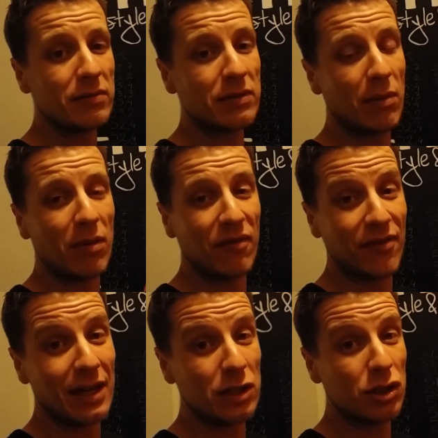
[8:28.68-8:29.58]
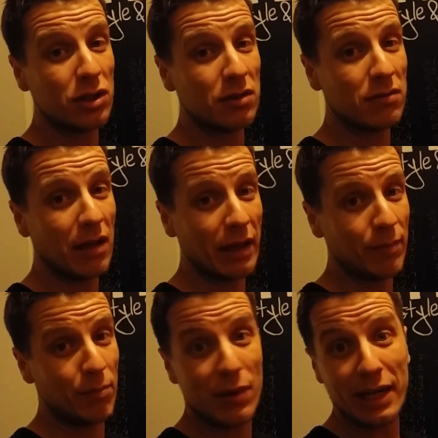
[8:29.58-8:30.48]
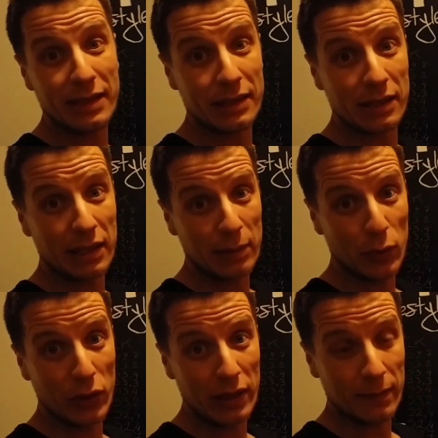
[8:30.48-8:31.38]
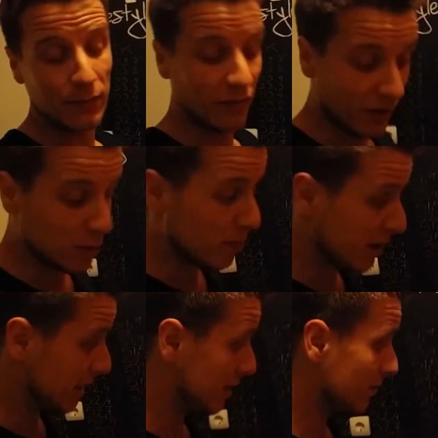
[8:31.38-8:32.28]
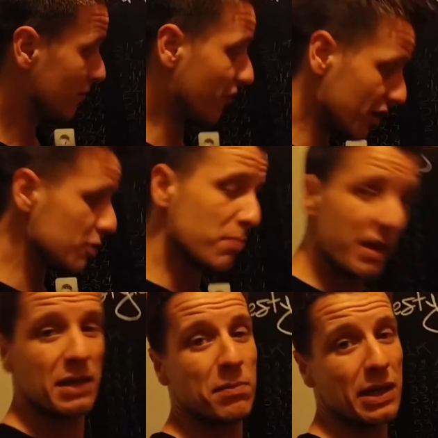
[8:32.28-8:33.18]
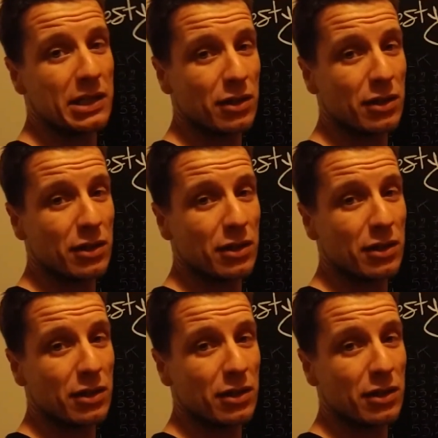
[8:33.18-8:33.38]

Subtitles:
Something fresh. Like bread in the morning, fresh bread, fresh baked bread.